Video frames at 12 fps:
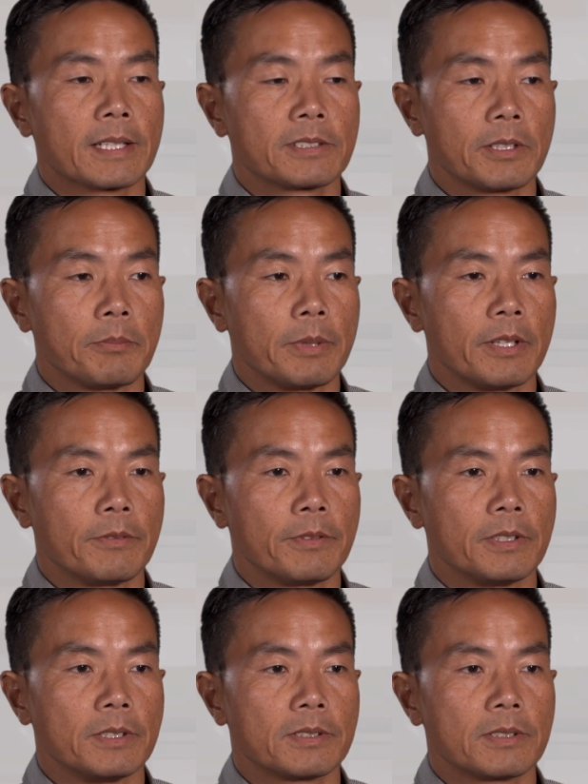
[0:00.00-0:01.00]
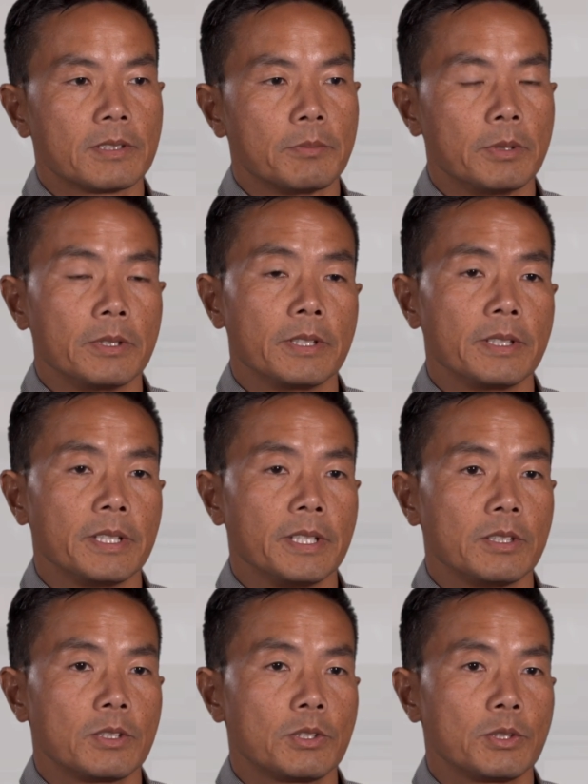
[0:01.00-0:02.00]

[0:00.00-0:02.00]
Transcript: excellent benefit is the ability